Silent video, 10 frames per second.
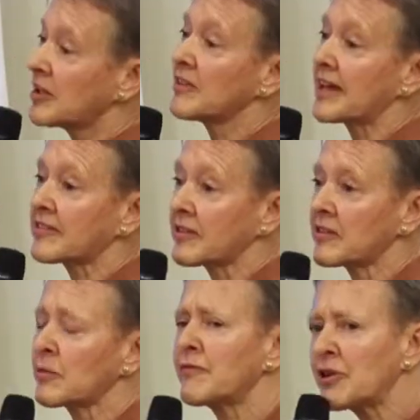
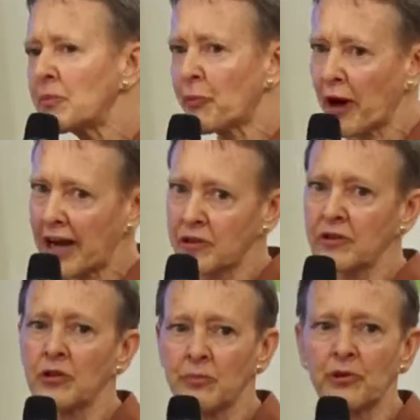lessons from a very
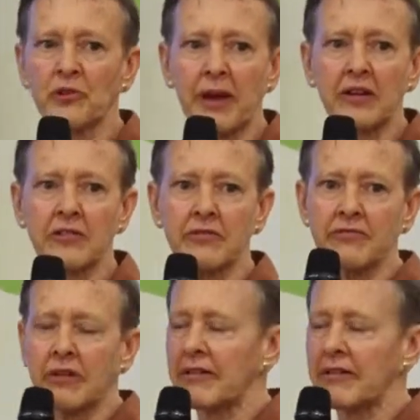practical perspective, I